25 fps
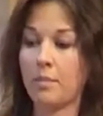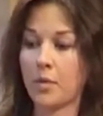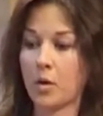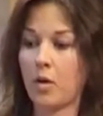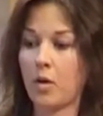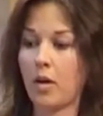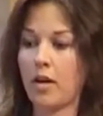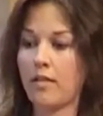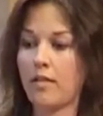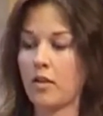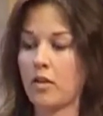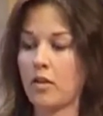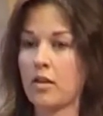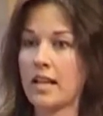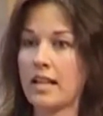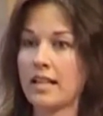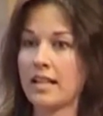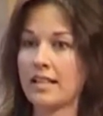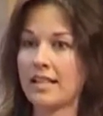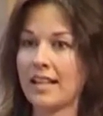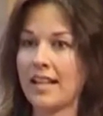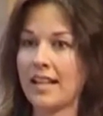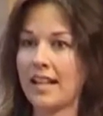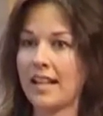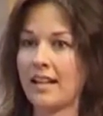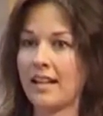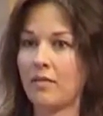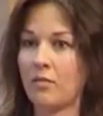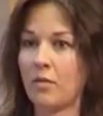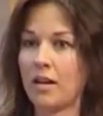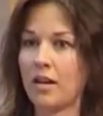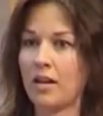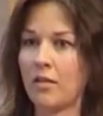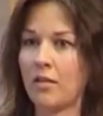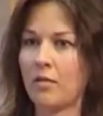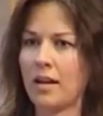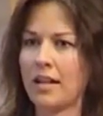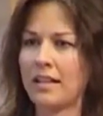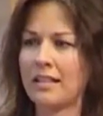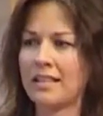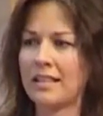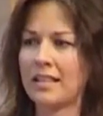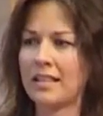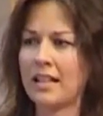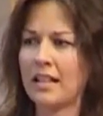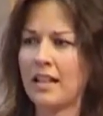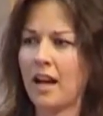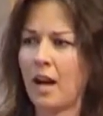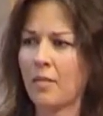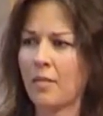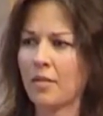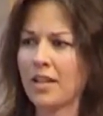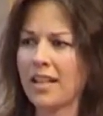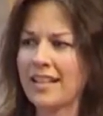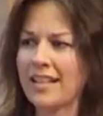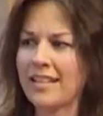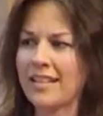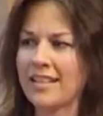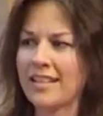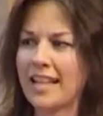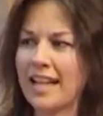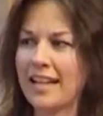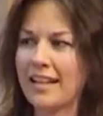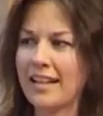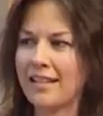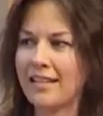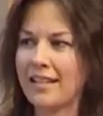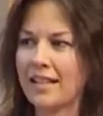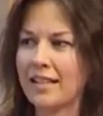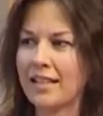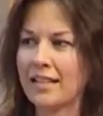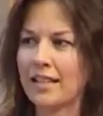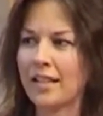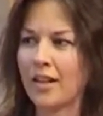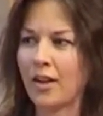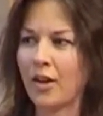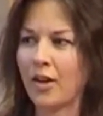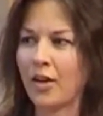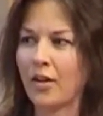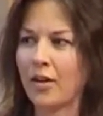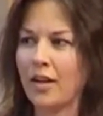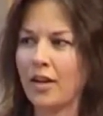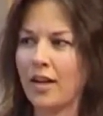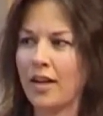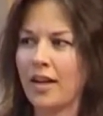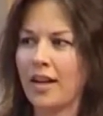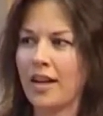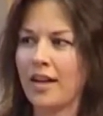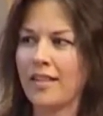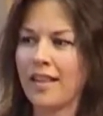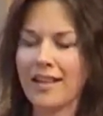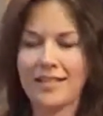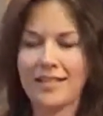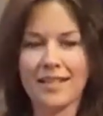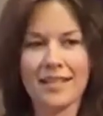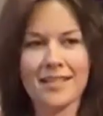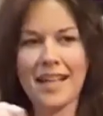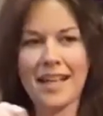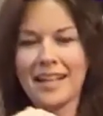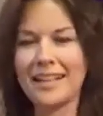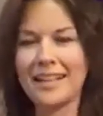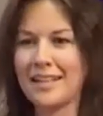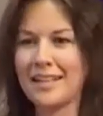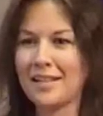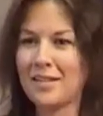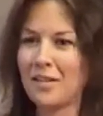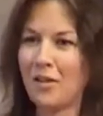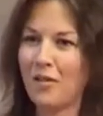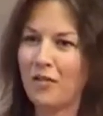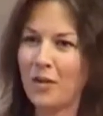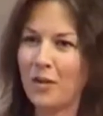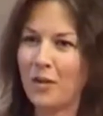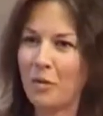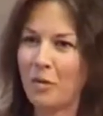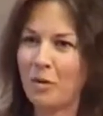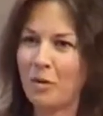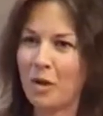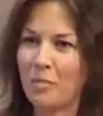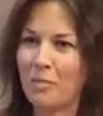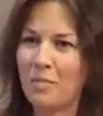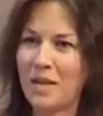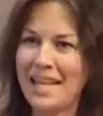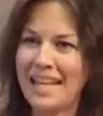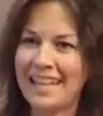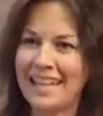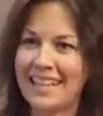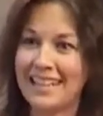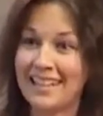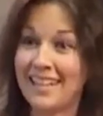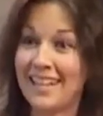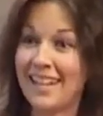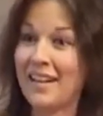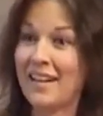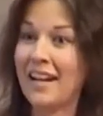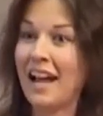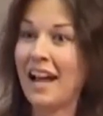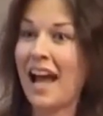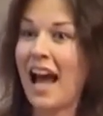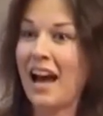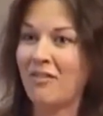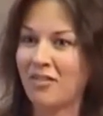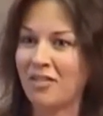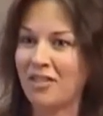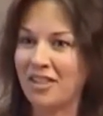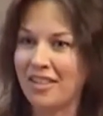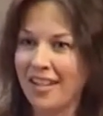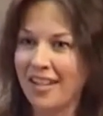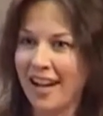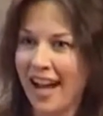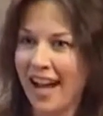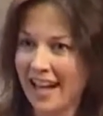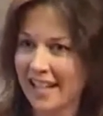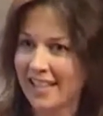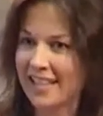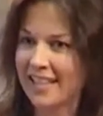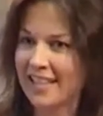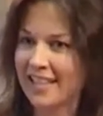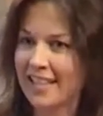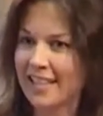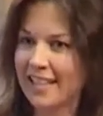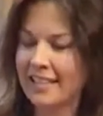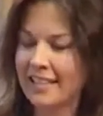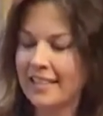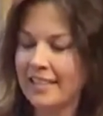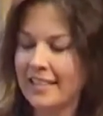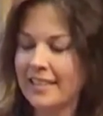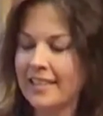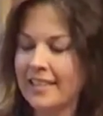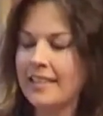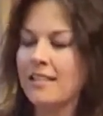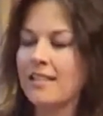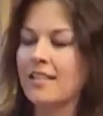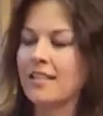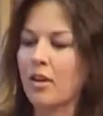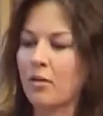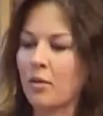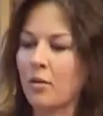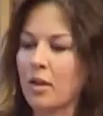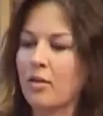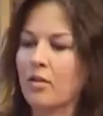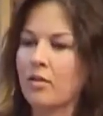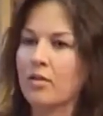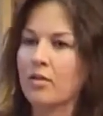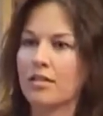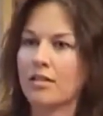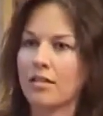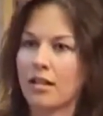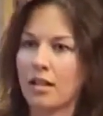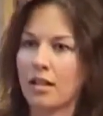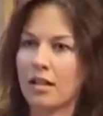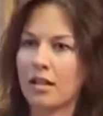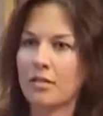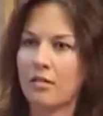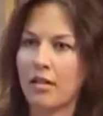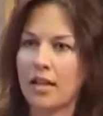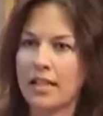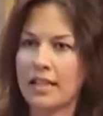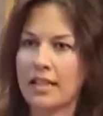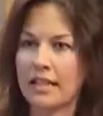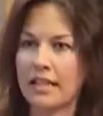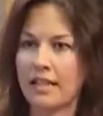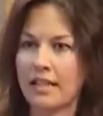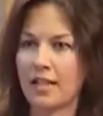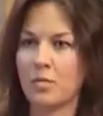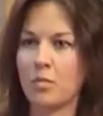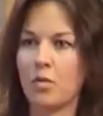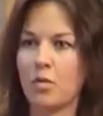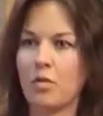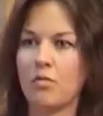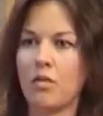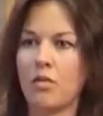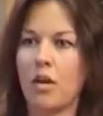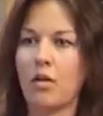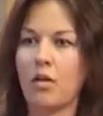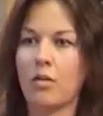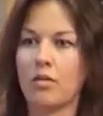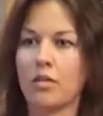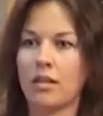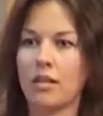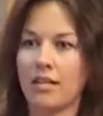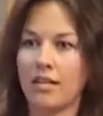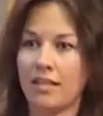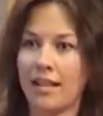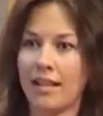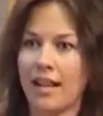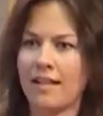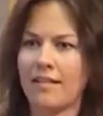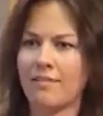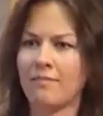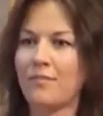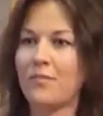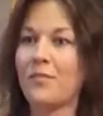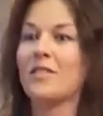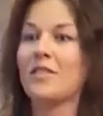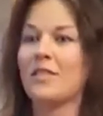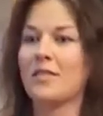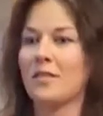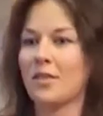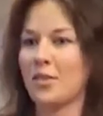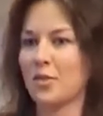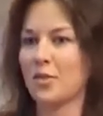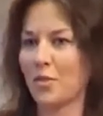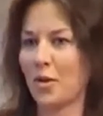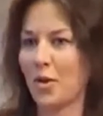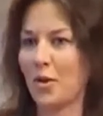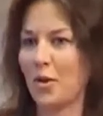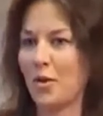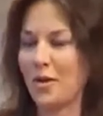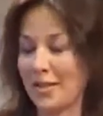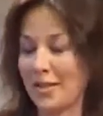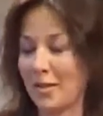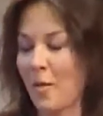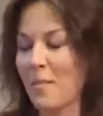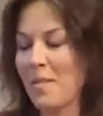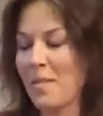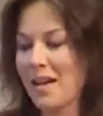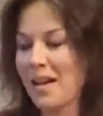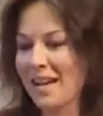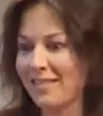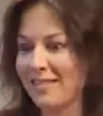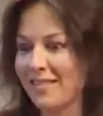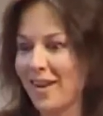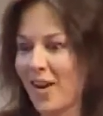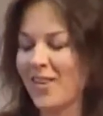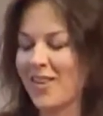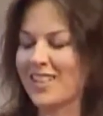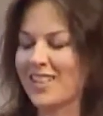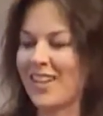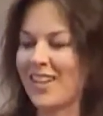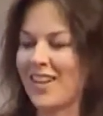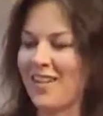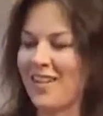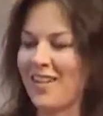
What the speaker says: quite a few years in when I went, I'm going to get to the end of this and go, that's exactly the sort of film I want to be in, and then haven't acted in it. So we also started writing in a small role that then grew into a bigger role. So